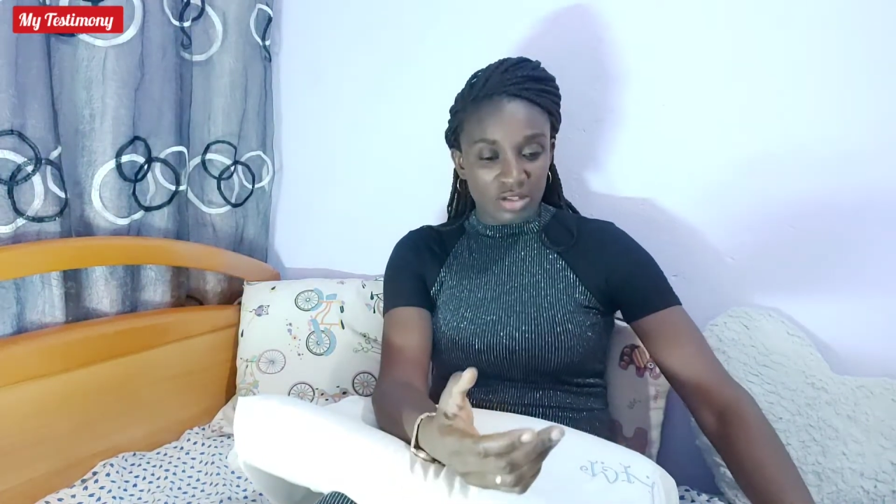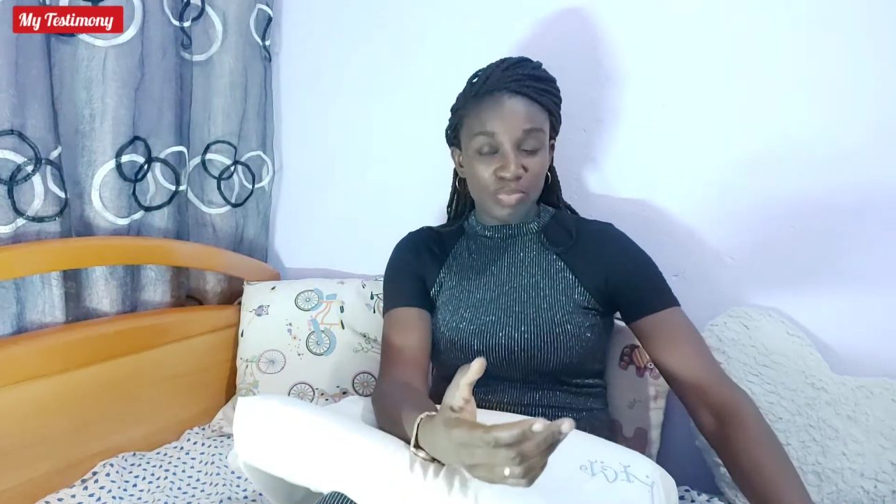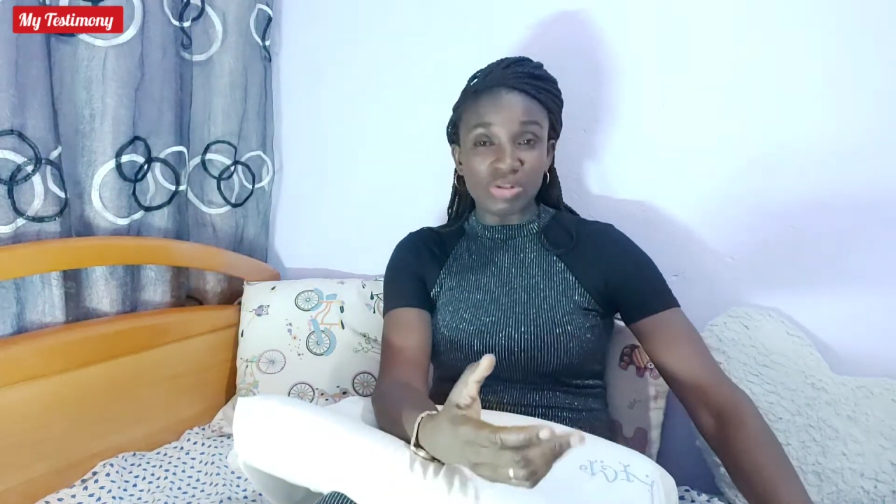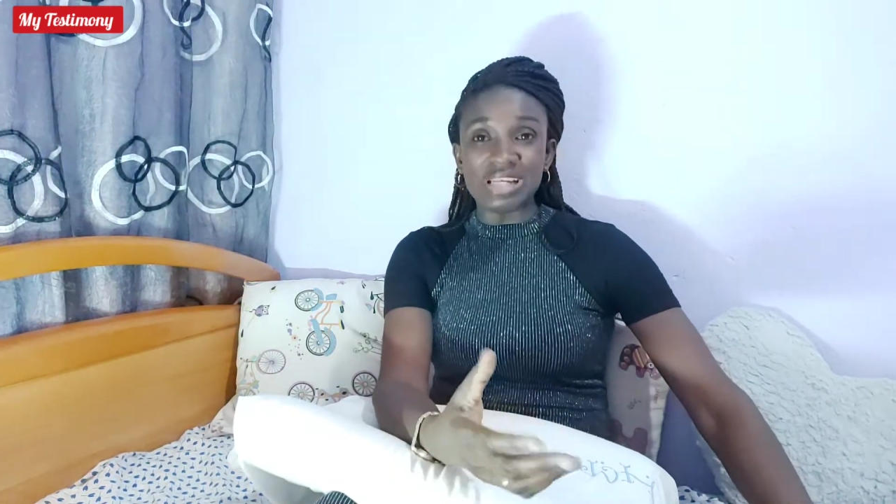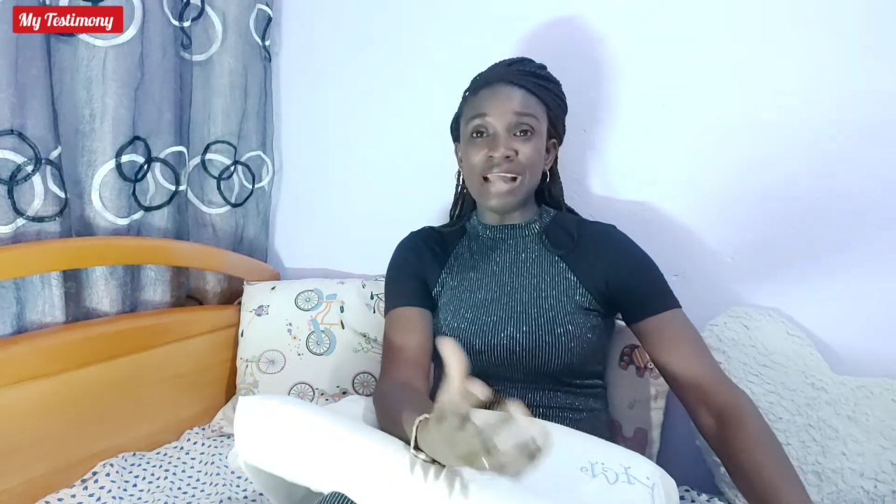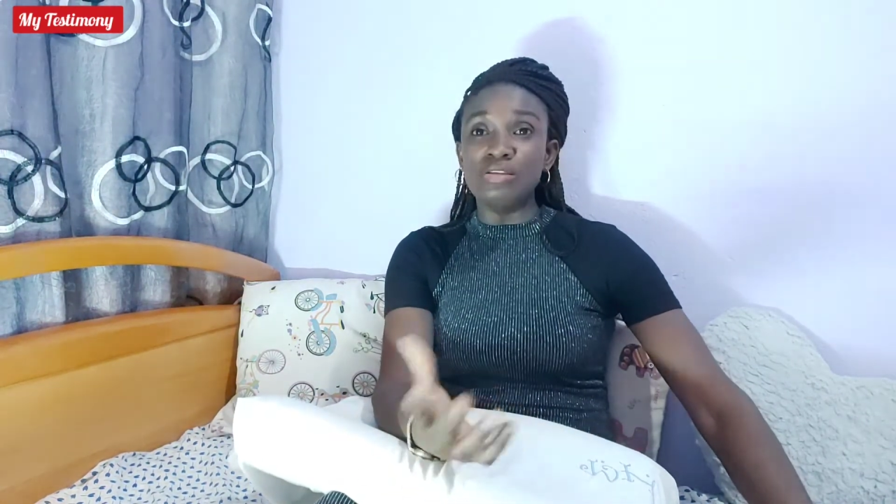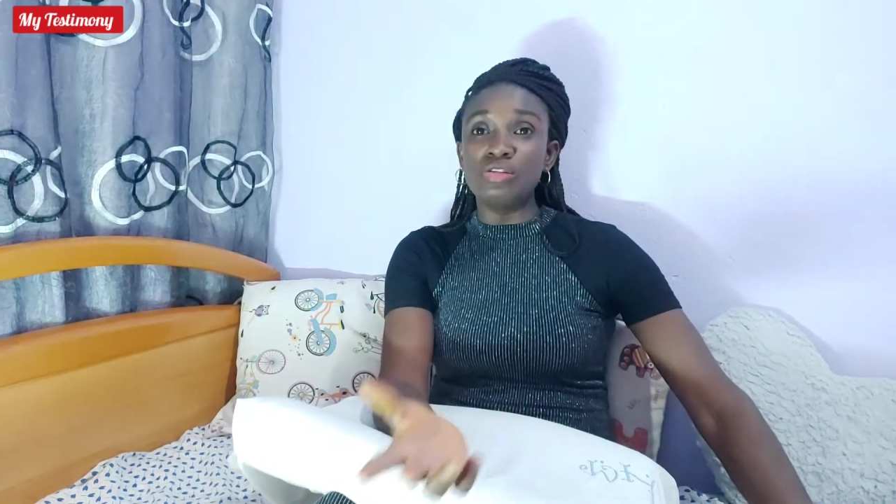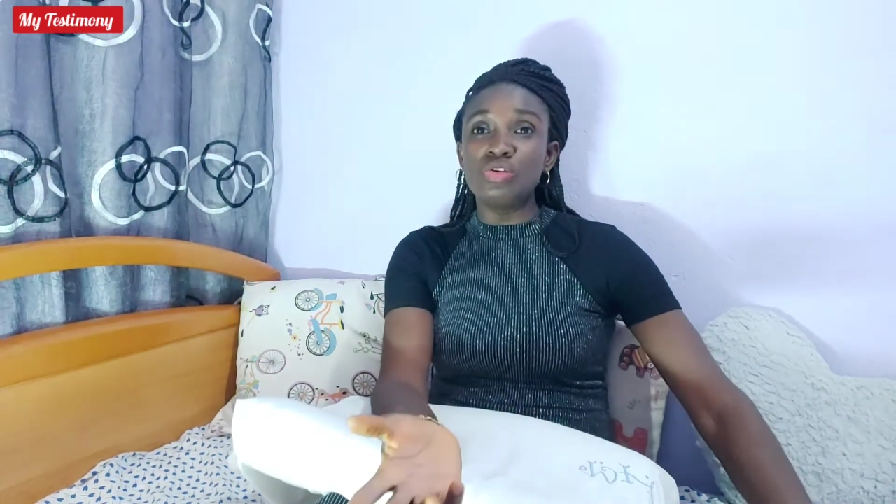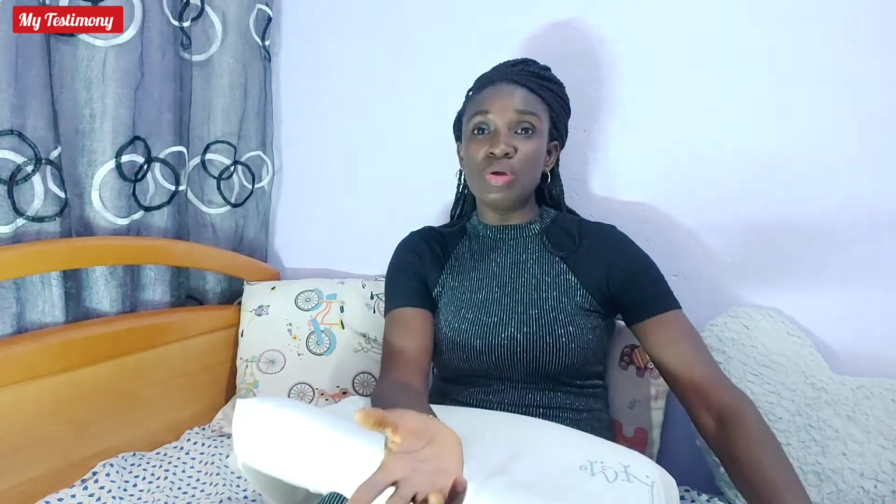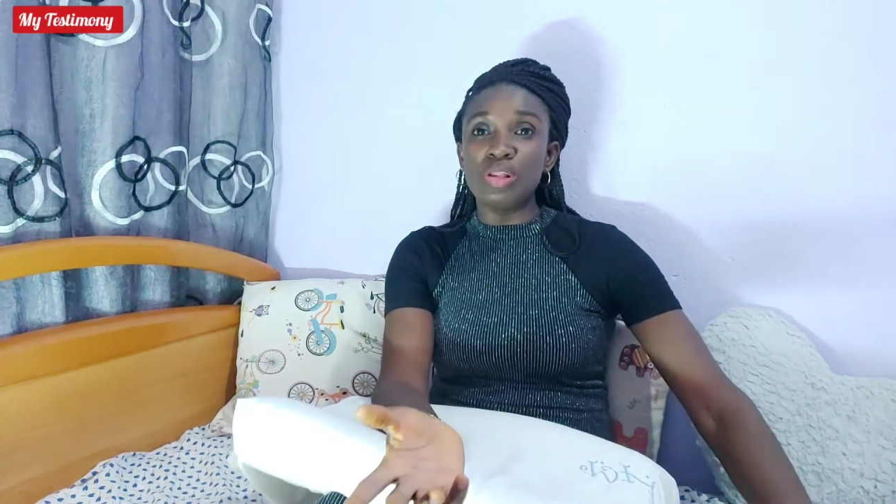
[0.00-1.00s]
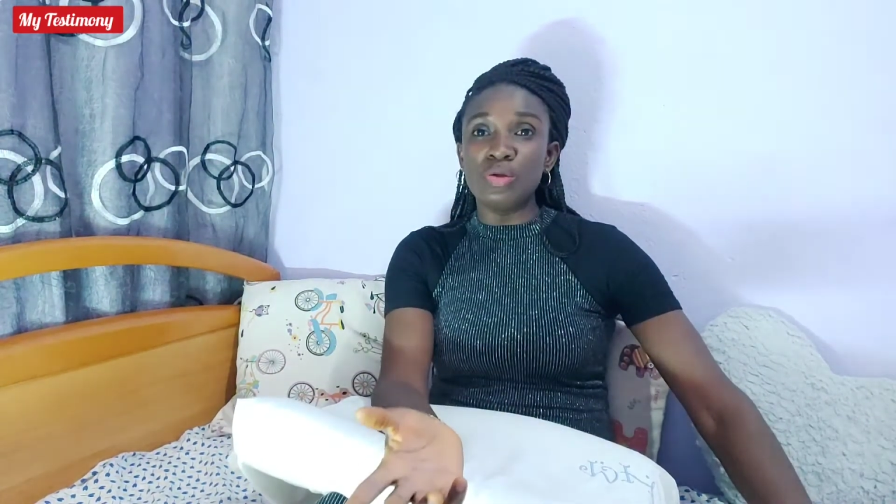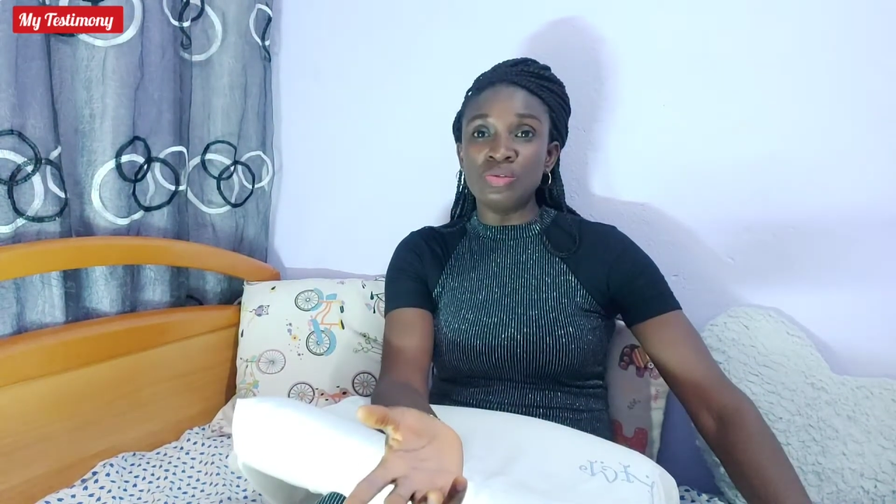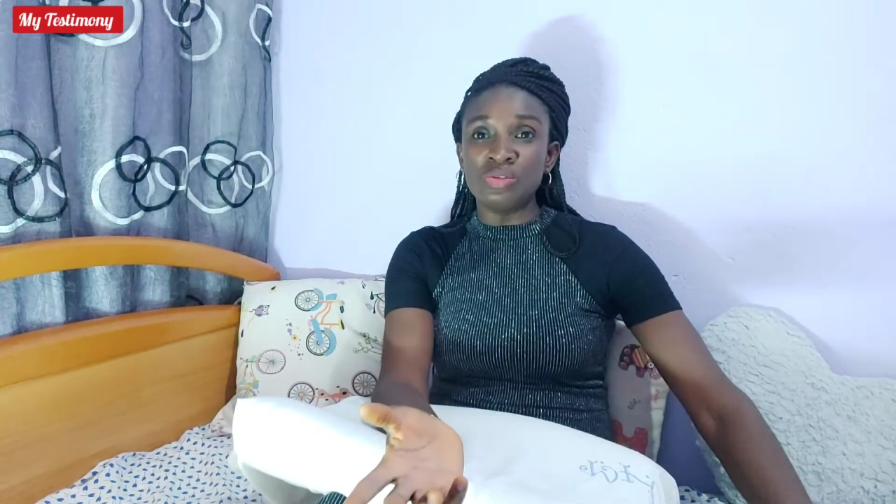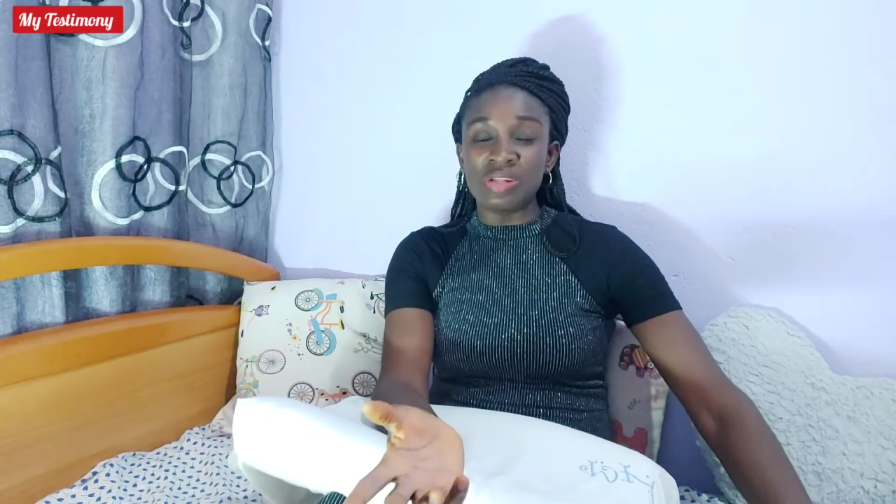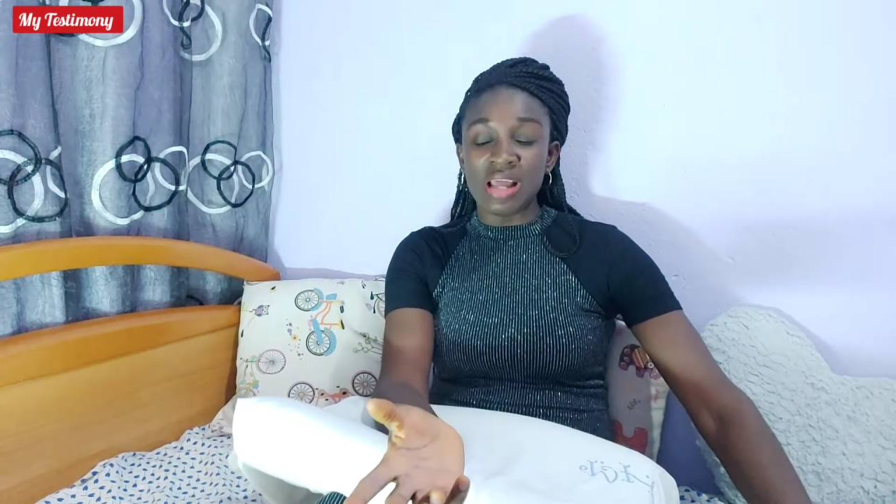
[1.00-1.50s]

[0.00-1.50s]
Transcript: But I don't go alone.